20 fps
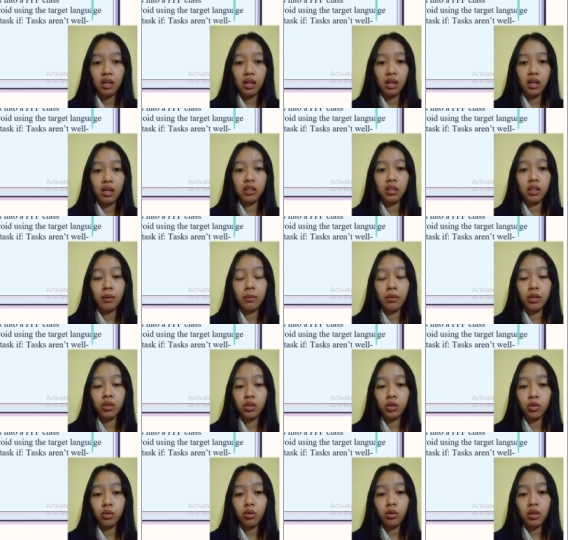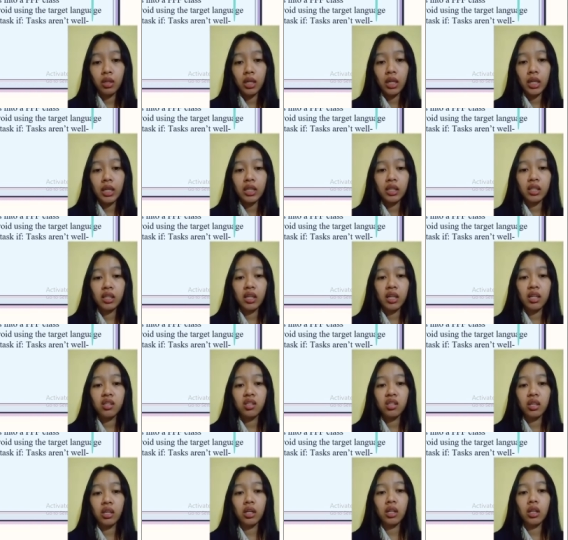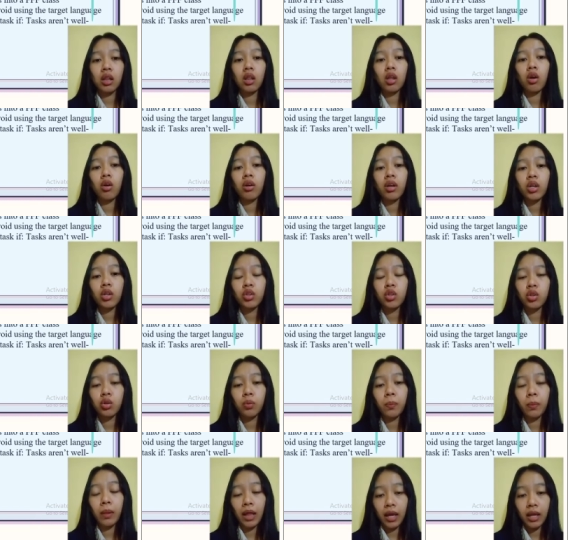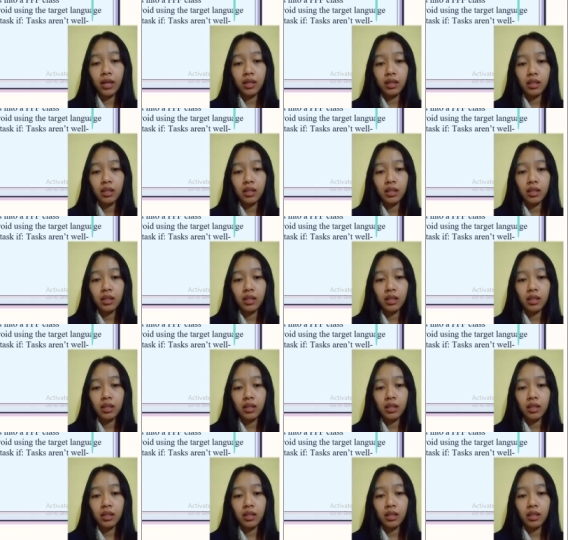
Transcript: Number two, it can take longer to plan.